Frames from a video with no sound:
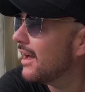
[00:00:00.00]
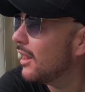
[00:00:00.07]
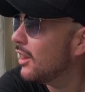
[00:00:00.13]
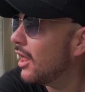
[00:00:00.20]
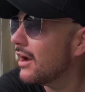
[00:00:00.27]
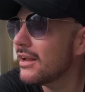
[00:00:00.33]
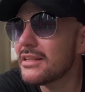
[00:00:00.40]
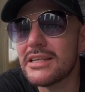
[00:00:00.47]
A
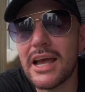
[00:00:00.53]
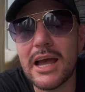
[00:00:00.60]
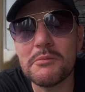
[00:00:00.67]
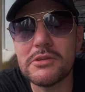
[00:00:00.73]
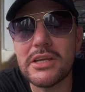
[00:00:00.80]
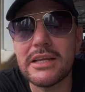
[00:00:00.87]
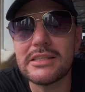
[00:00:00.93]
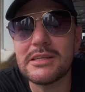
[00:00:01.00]
lot of
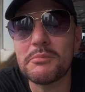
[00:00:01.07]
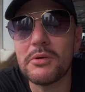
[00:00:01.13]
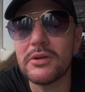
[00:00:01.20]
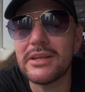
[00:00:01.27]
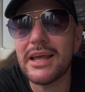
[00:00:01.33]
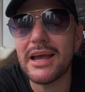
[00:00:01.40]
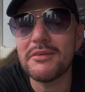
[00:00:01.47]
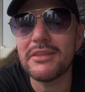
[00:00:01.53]
times you need to
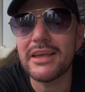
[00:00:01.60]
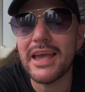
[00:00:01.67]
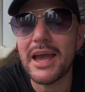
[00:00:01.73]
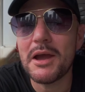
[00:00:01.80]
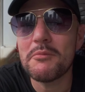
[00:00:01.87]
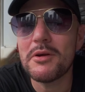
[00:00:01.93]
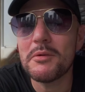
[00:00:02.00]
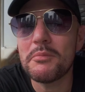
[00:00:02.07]
put down the
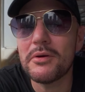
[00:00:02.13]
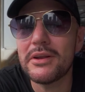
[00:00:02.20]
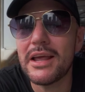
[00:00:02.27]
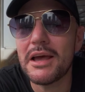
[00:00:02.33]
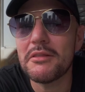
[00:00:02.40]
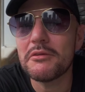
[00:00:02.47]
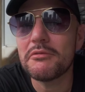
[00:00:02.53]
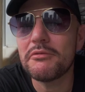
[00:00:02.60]
camera, put
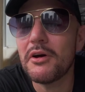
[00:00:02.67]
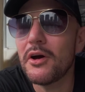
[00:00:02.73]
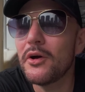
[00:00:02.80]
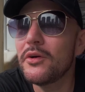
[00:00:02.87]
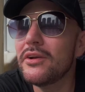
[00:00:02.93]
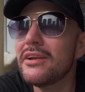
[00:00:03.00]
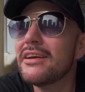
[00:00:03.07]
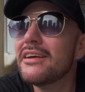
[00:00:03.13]
down the
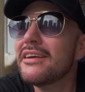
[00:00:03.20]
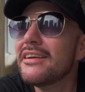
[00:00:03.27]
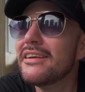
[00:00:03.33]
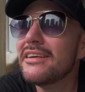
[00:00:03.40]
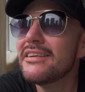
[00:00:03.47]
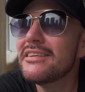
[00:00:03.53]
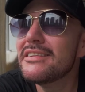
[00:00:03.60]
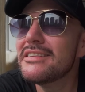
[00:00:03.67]
phone,
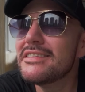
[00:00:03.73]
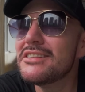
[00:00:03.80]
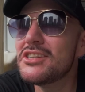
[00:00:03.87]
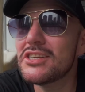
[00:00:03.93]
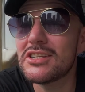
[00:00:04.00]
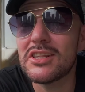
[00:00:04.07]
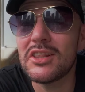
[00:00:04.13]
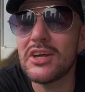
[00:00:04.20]

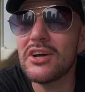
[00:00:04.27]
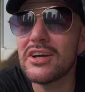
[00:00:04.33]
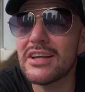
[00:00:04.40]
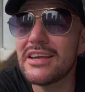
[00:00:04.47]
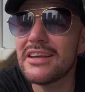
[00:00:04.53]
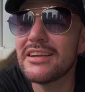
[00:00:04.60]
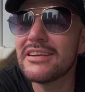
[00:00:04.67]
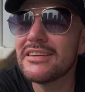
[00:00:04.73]
just look,
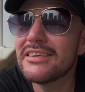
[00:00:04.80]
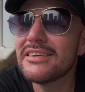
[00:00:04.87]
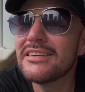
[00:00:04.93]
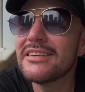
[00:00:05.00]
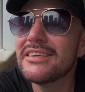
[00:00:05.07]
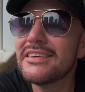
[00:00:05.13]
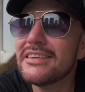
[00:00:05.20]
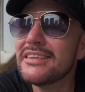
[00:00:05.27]

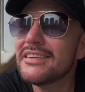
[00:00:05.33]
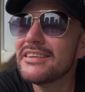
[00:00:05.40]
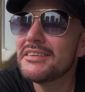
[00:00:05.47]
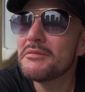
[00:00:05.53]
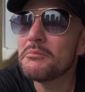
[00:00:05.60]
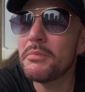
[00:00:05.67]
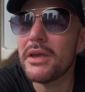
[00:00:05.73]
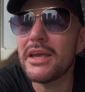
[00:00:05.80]

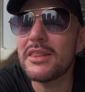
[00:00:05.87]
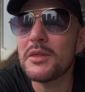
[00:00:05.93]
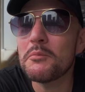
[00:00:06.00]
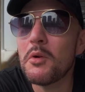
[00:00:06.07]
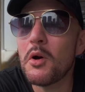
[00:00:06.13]
be in the